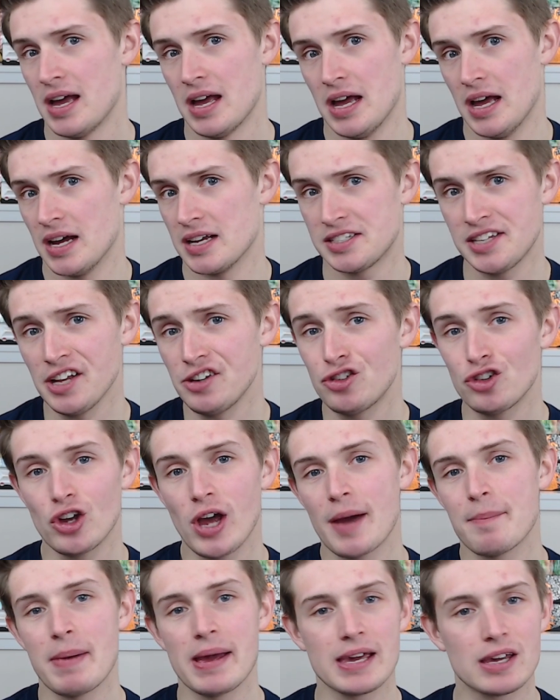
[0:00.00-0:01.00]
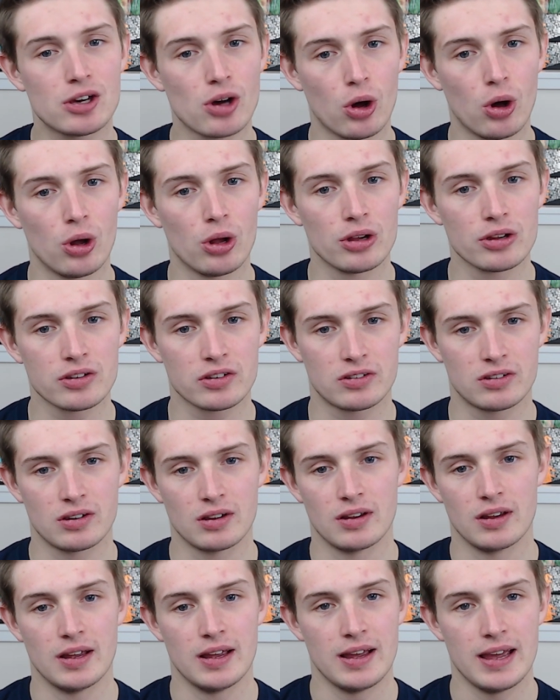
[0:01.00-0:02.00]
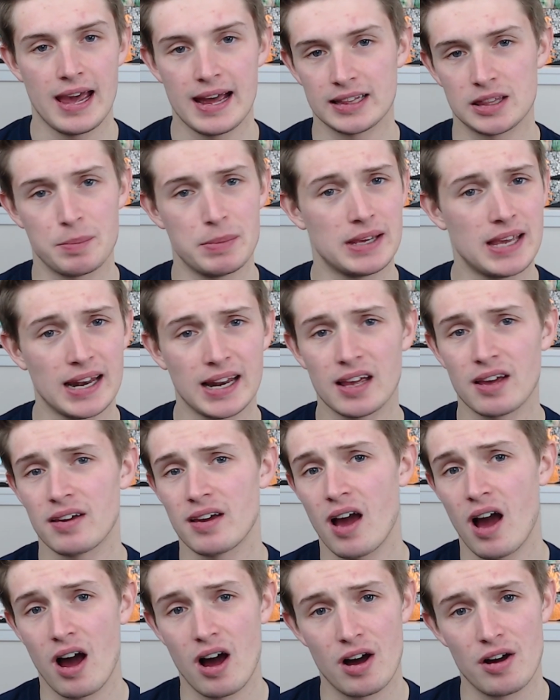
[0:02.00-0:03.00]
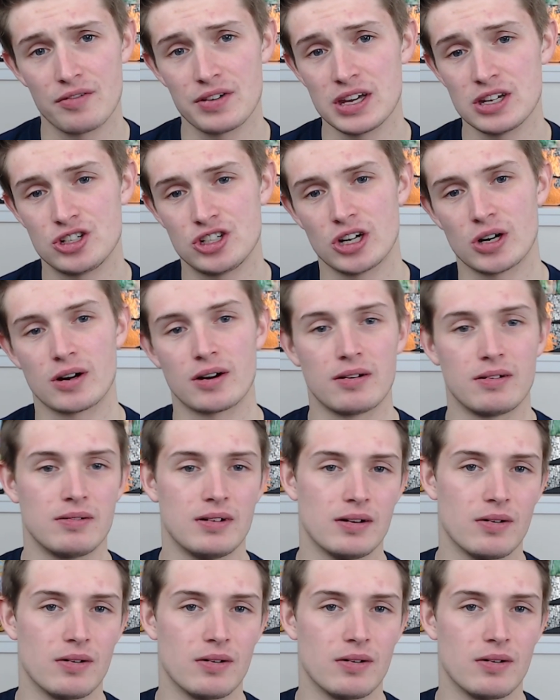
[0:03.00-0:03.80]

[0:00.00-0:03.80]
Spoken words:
essentially, I make goals at the beginning of each year,